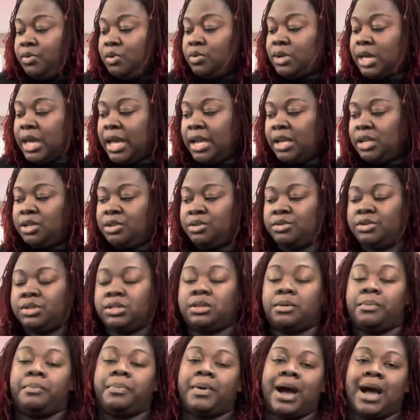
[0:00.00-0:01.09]
You can use
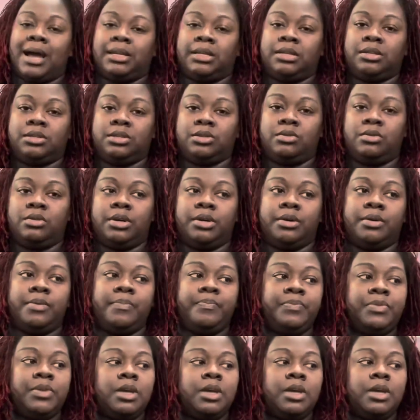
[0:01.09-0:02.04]
some potting soil